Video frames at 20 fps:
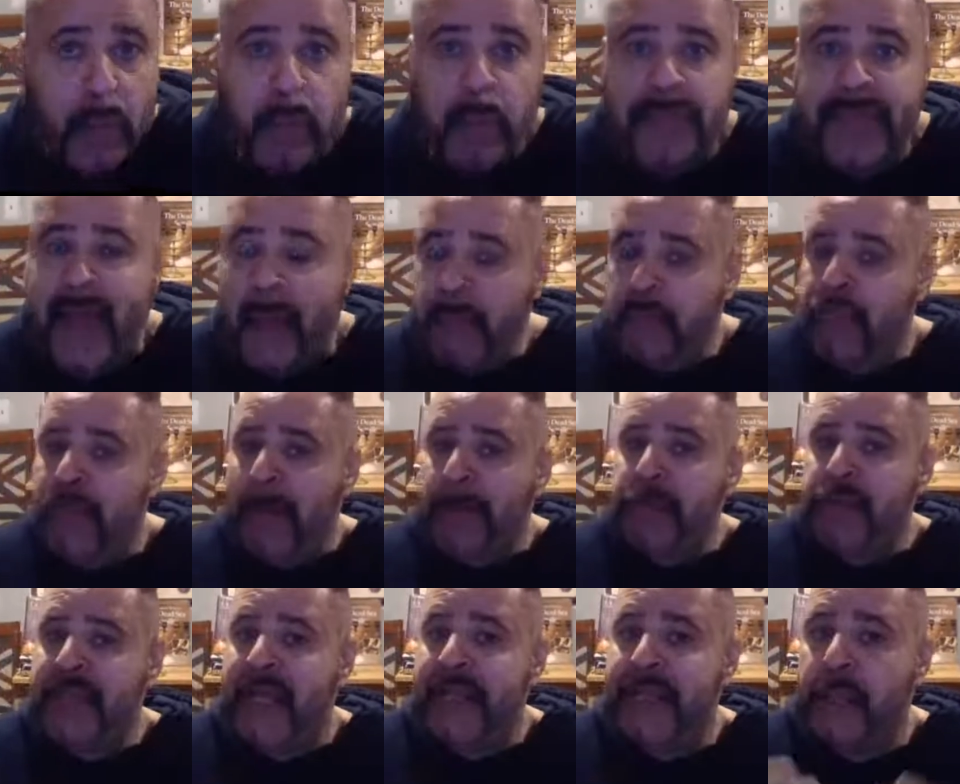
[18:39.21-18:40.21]
Well, that would
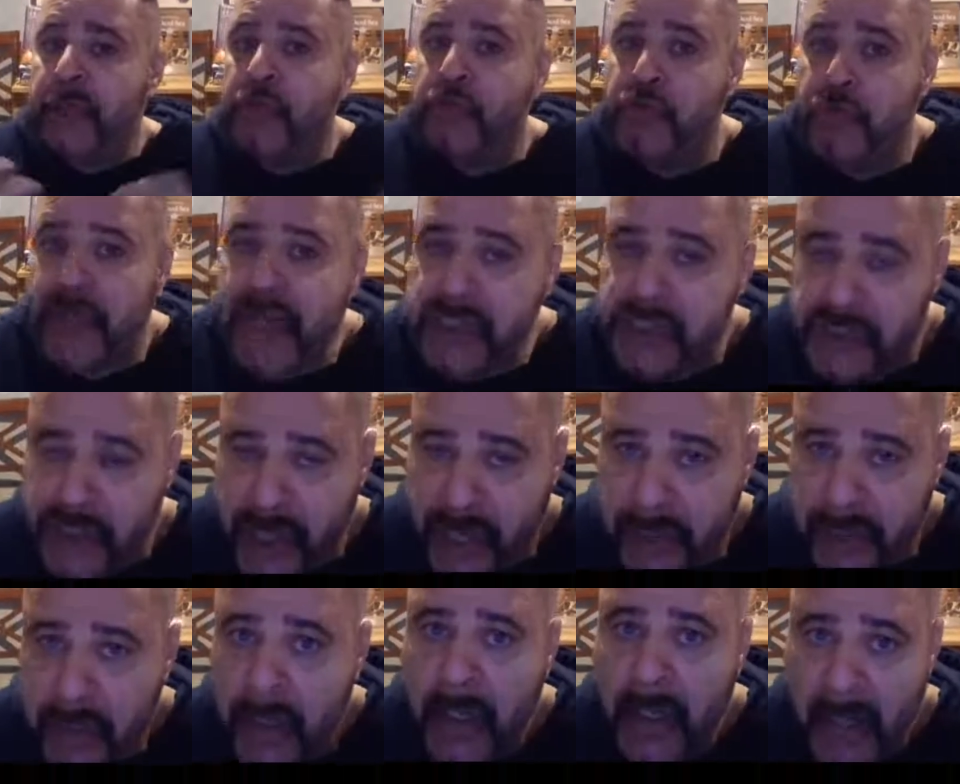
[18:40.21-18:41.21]
represent the
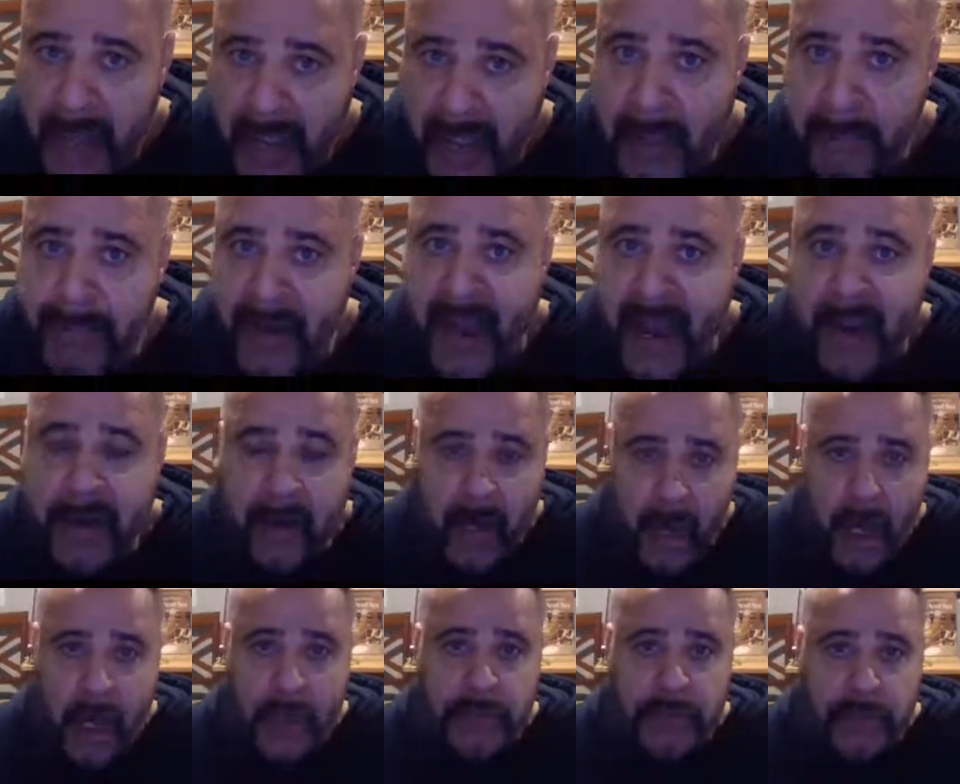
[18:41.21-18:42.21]
Grecian Empire
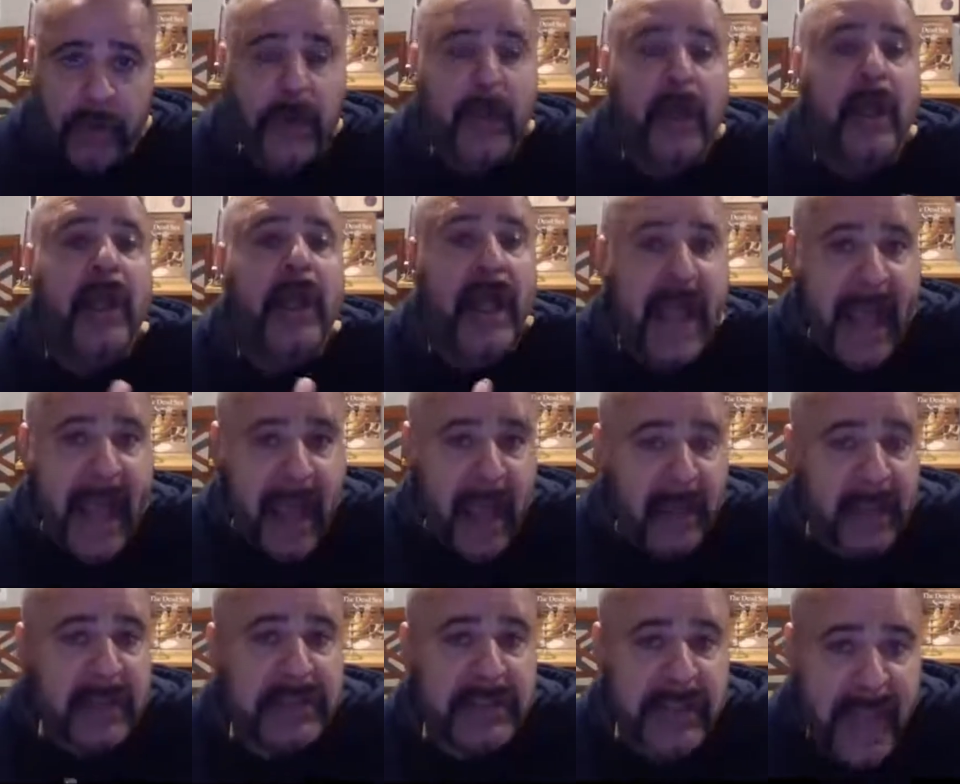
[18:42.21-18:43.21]
under
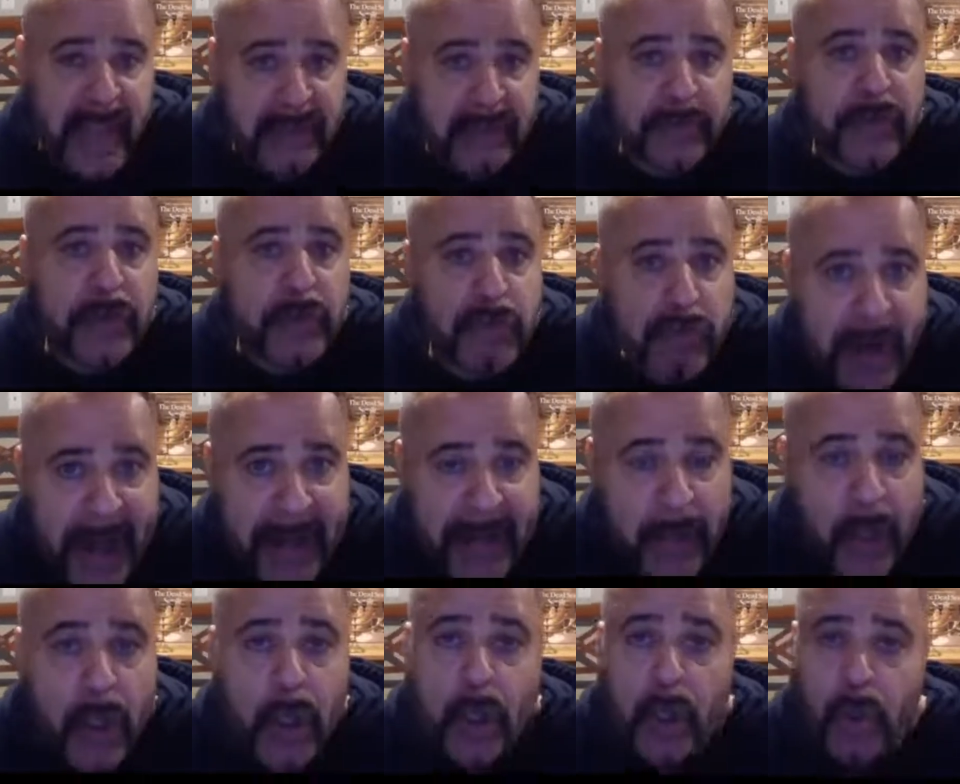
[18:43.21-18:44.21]
Alexander the Great,